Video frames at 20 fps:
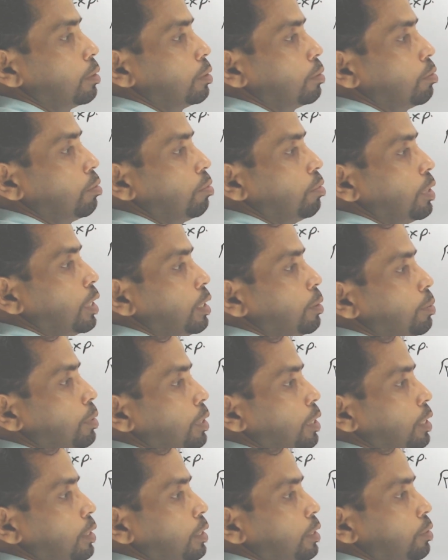5
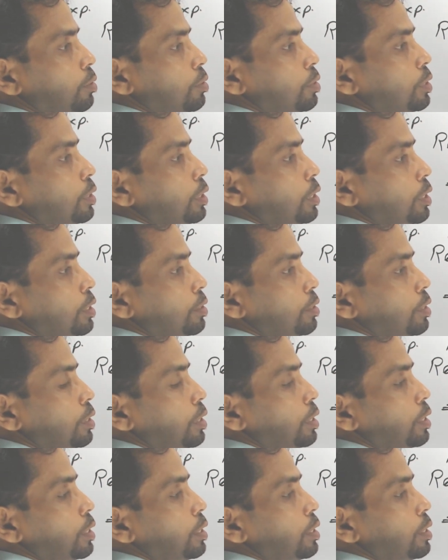related to 6,
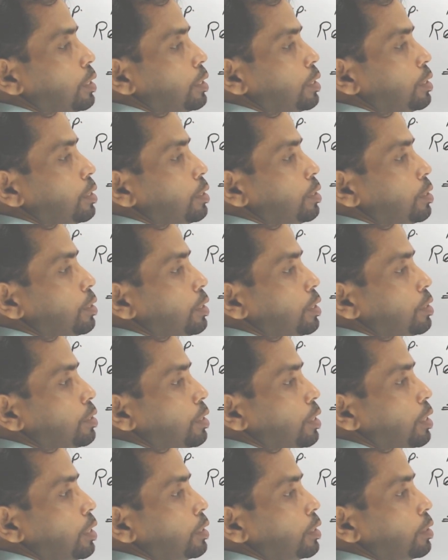6
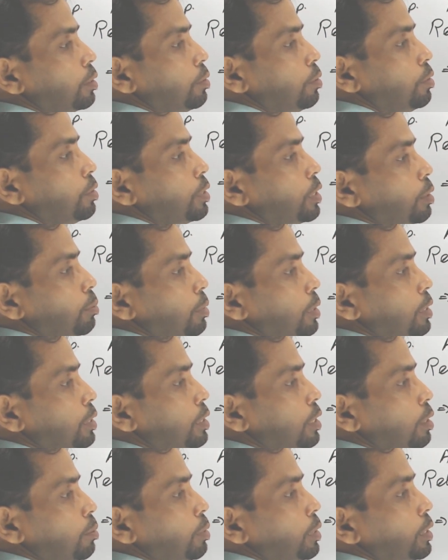related to 7,
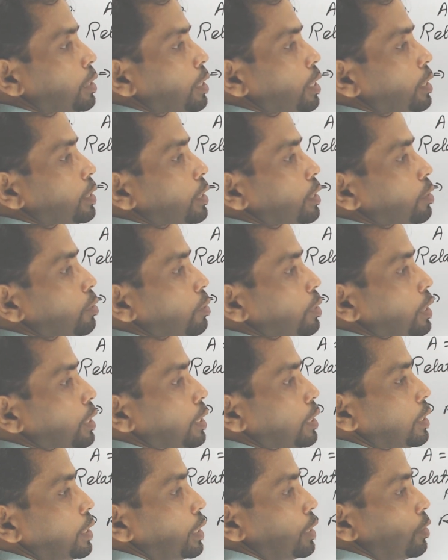7 related to
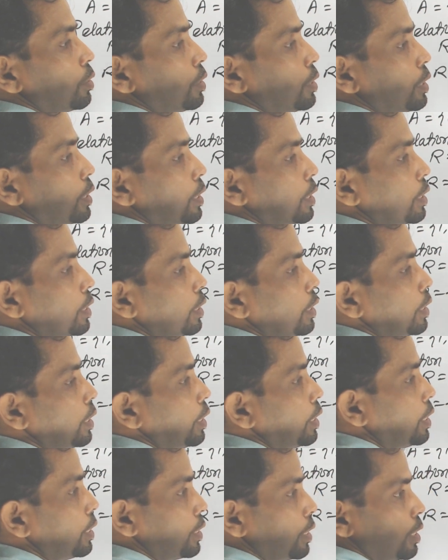8 cannot take.
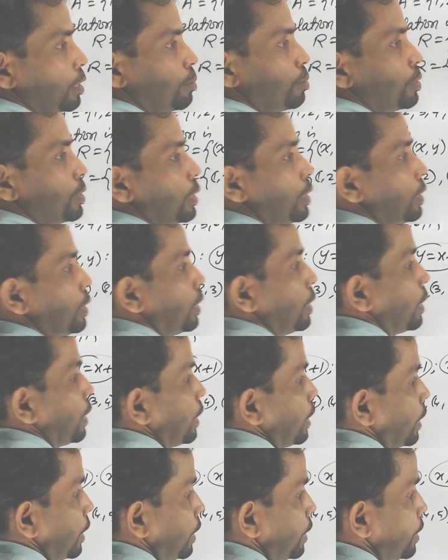As I have said,
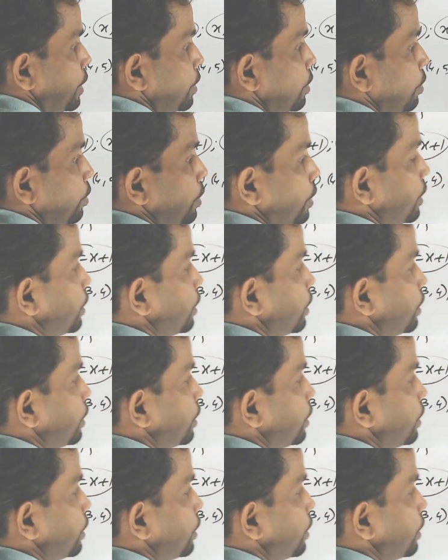8 is not in